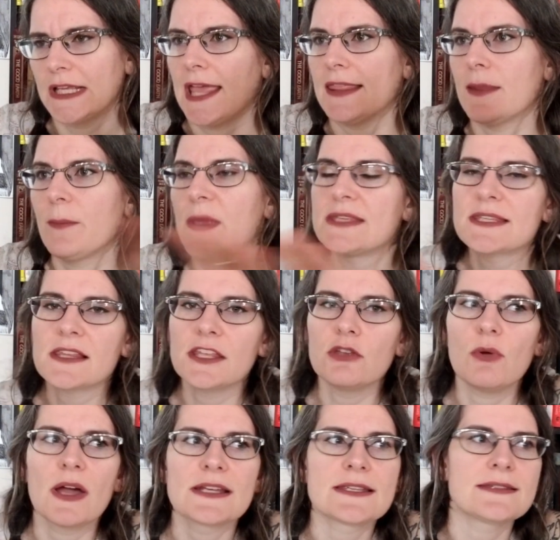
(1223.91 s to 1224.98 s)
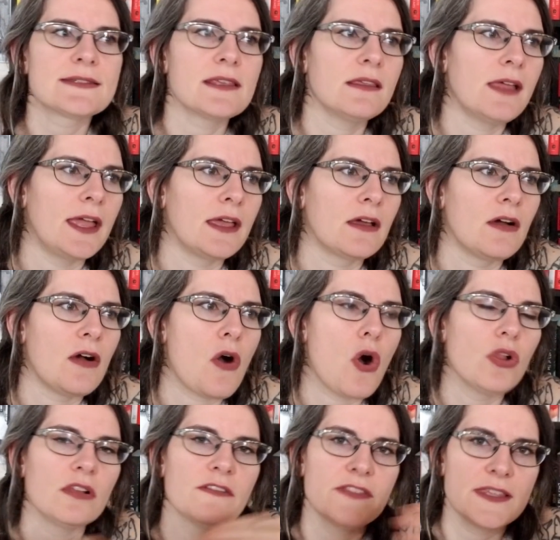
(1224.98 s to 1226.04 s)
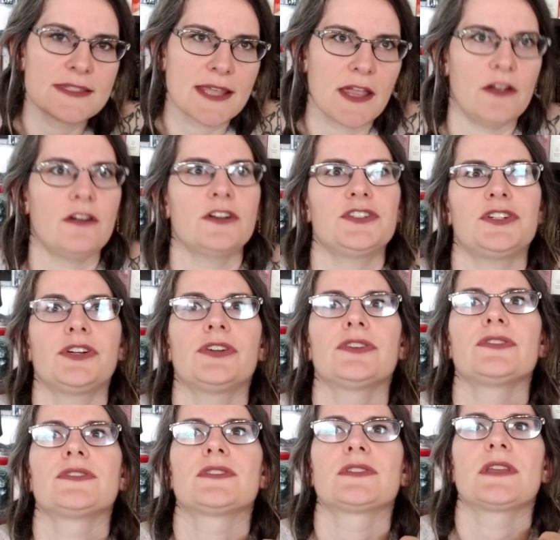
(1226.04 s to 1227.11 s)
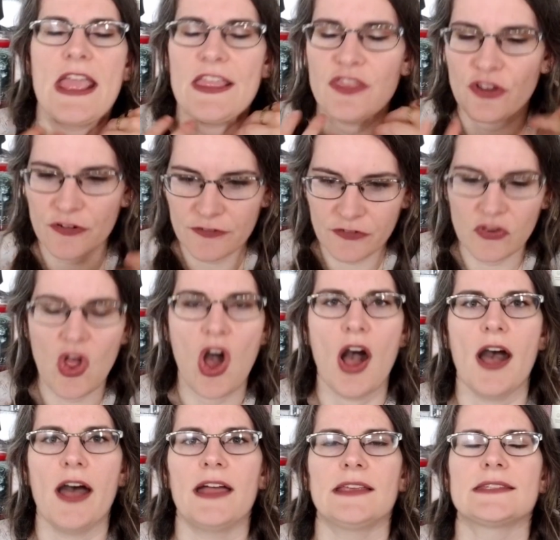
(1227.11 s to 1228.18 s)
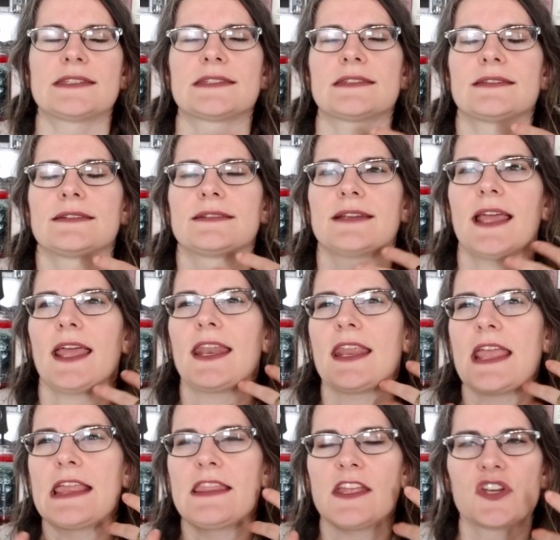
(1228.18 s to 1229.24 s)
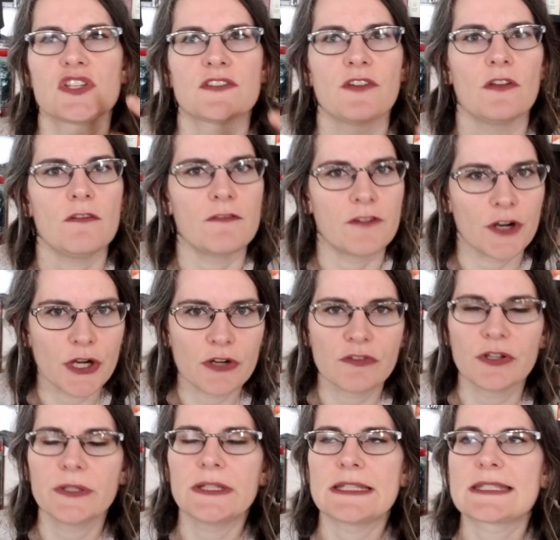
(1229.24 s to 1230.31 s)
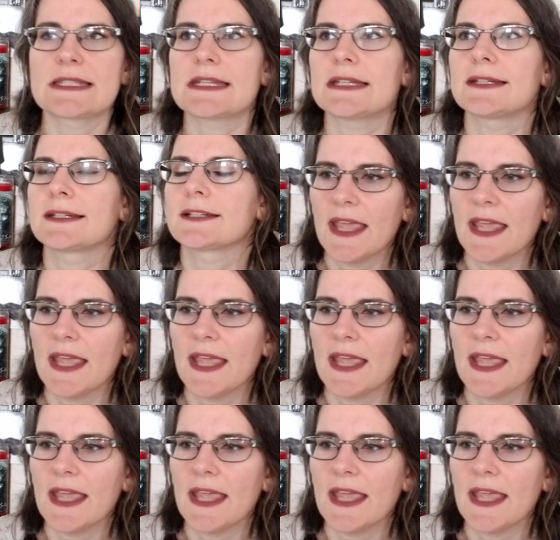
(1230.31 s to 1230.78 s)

And then basically you got to see like all of these characters in their flaws, and they just felt very realistic.